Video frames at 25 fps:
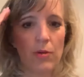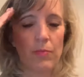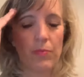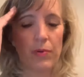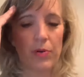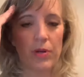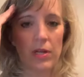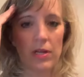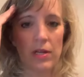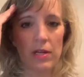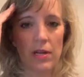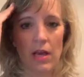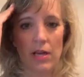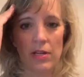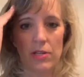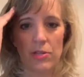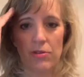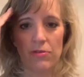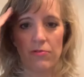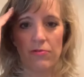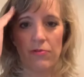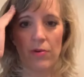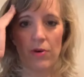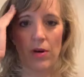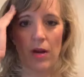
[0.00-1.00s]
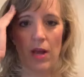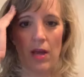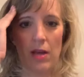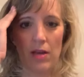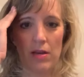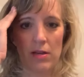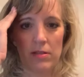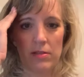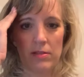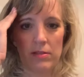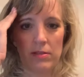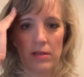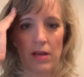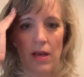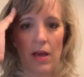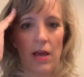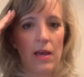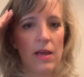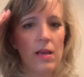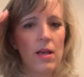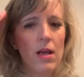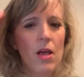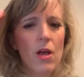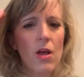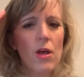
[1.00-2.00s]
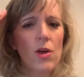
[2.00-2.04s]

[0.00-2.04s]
put it at your forehead, okay?